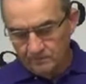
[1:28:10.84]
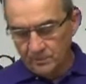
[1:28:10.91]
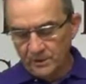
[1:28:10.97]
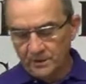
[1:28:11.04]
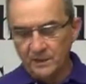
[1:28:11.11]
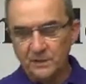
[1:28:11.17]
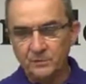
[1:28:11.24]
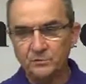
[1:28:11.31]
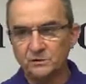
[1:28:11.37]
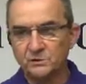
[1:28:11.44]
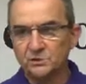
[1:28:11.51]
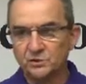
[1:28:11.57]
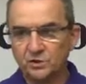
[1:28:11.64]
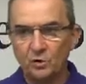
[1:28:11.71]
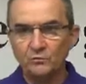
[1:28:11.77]
but he
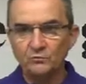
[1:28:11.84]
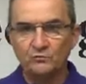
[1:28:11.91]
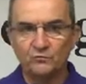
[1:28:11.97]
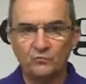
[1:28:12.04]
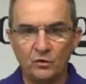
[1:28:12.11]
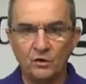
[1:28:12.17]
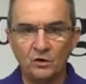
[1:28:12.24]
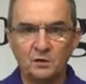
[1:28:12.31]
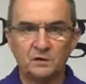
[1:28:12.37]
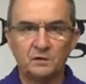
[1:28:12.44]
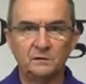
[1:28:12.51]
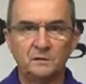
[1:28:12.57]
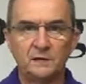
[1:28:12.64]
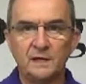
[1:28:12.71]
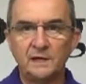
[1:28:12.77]
was so drunk
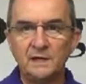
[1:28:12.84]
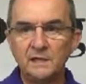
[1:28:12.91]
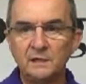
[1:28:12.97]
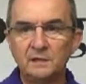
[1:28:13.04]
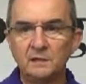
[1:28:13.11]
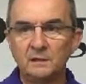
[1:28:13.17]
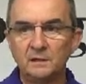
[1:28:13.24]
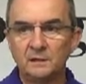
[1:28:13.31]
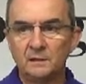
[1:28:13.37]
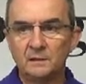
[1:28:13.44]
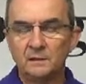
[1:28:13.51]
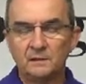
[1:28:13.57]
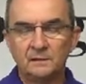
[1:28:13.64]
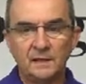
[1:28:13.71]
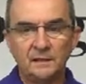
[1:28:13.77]
that he,
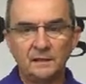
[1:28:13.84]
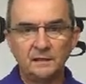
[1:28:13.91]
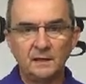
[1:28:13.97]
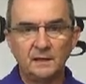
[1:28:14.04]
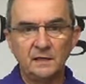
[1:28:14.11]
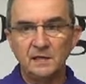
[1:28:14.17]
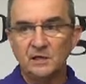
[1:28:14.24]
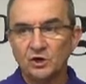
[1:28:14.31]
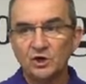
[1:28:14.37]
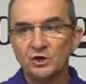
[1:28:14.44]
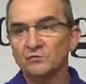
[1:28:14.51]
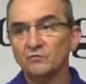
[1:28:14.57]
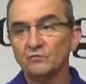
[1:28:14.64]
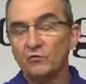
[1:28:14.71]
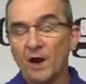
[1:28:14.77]
that, that he
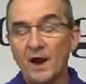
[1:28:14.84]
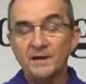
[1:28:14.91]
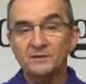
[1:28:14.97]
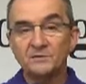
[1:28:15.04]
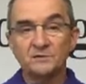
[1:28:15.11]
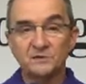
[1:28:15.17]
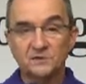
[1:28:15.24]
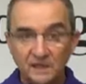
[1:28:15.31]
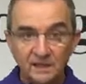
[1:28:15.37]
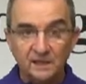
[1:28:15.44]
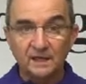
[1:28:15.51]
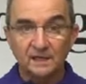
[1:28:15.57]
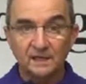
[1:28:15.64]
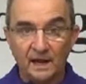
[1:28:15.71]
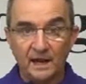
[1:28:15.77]
couldn't write the
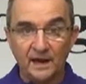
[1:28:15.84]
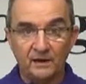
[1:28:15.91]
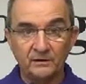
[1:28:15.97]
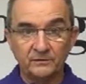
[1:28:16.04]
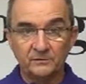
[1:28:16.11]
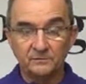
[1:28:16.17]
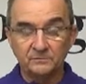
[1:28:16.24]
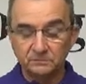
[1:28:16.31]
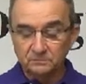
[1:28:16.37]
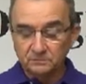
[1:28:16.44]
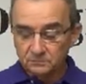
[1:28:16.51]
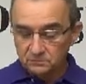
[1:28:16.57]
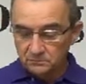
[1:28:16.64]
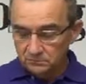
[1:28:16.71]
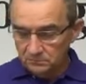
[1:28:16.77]
ticket out,
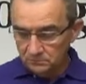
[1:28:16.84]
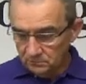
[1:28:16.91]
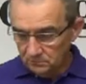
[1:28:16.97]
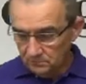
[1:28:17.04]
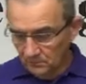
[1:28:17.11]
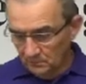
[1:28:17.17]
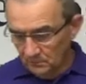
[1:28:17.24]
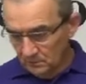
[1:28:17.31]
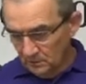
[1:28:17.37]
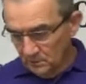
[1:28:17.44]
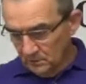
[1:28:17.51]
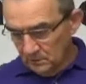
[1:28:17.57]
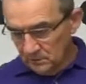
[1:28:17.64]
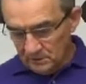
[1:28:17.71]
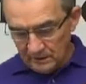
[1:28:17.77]

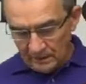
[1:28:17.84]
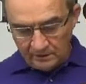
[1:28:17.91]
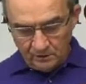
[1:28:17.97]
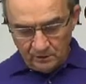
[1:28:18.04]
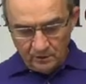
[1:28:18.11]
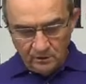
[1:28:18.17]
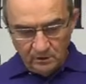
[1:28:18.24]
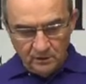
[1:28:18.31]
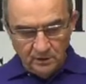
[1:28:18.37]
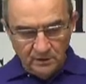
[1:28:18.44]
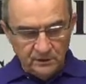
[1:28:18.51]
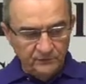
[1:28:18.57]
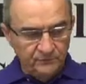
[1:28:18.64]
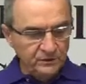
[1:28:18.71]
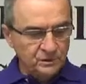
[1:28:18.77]
then that
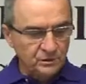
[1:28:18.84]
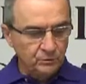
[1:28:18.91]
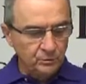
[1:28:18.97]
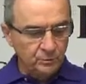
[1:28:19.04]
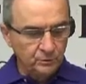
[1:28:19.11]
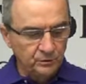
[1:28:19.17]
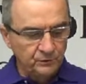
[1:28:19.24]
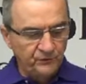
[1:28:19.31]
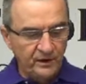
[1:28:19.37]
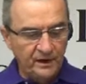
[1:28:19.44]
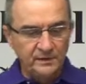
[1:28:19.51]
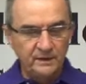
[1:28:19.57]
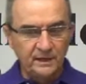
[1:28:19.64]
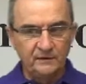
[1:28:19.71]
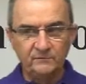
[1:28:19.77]
individual would
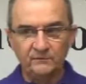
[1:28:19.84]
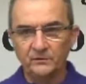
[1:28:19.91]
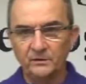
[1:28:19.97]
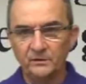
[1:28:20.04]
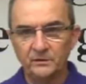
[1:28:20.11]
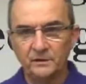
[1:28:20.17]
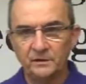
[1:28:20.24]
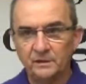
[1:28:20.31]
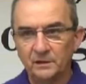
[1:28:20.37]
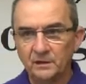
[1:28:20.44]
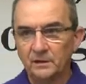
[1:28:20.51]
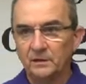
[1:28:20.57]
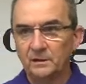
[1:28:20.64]
find that very,